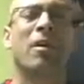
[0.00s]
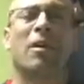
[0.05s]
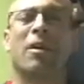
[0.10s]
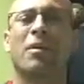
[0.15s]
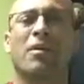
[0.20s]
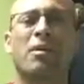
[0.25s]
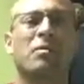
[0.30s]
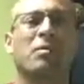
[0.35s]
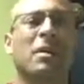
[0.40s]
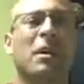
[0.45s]
All
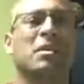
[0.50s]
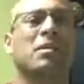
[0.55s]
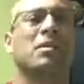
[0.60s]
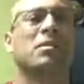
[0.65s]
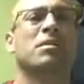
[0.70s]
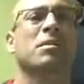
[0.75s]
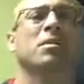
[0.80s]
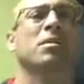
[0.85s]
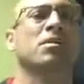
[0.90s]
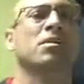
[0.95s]
those
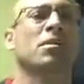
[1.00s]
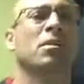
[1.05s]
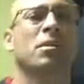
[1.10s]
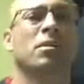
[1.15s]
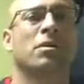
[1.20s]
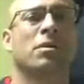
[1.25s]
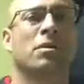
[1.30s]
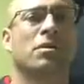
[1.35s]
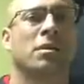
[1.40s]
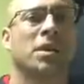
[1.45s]
muscles in your
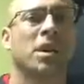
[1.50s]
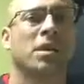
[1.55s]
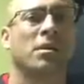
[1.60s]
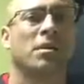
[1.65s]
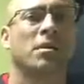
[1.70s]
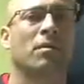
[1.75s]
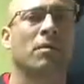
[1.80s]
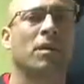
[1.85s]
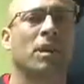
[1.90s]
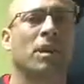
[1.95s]
shoulders and
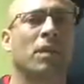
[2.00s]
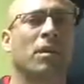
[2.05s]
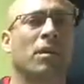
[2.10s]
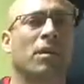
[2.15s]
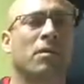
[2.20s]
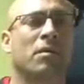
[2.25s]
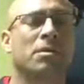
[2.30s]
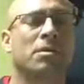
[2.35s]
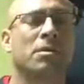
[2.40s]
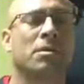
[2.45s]
chest are really
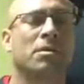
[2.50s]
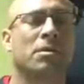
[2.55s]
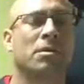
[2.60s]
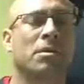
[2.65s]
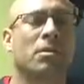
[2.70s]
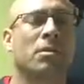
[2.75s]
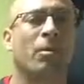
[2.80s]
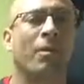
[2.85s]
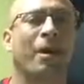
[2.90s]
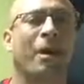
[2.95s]
going to
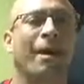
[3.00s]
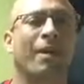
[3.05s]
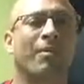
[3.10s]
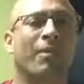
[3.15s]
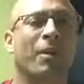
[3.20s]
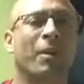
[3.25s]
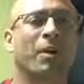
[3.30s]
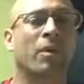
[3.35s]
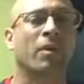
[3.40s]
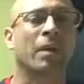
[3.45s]
wear out
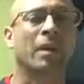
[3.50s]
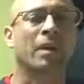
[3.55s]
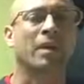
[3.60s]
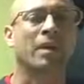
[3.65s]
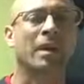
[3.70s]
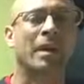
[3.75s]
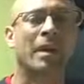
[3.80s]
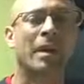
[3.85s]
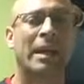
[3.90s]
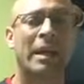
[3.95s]
very
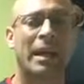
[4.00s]
quickly.